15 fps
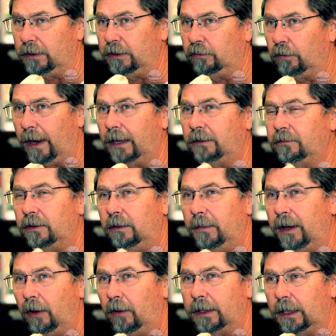tracks in
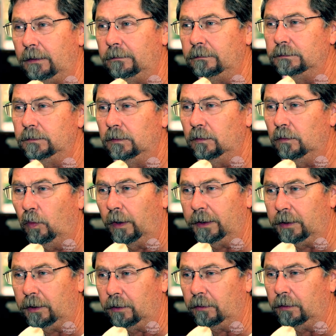America,
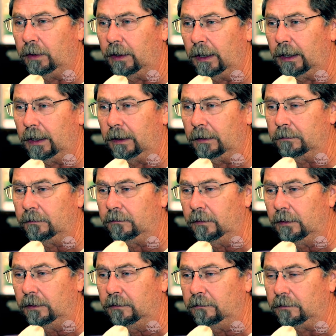one here in uh,
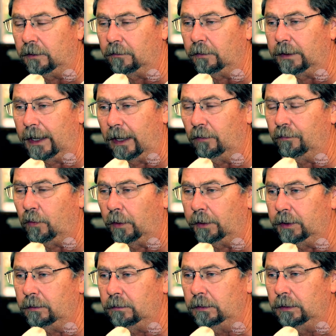Southern California,